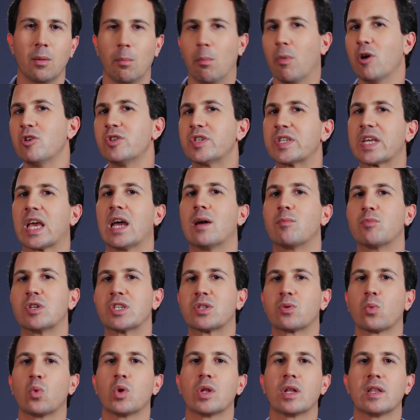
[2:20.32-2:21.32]
Most
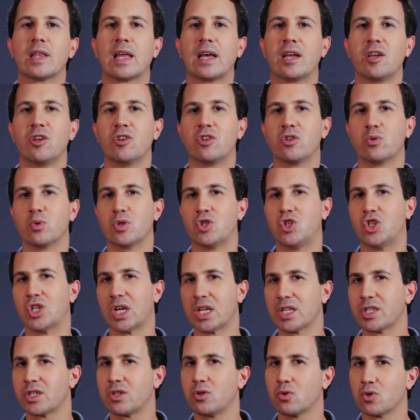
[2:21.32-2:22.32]
cameras will allow you to
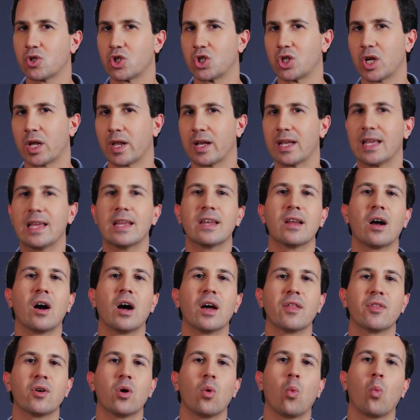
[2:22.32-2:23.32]
adjust your shutter in
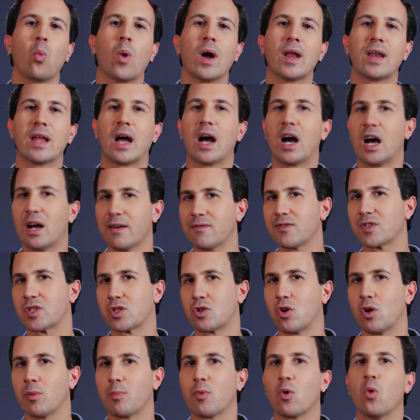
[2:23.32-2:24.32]
either one half
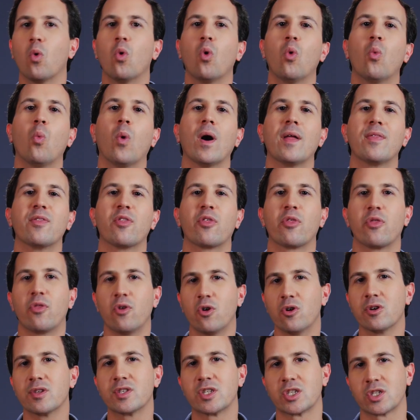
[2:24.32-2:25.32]
stop or one
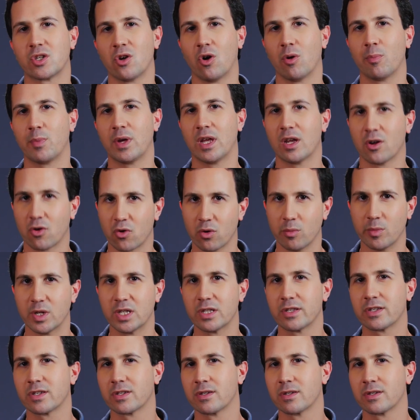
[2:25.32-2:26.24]
third stop increments.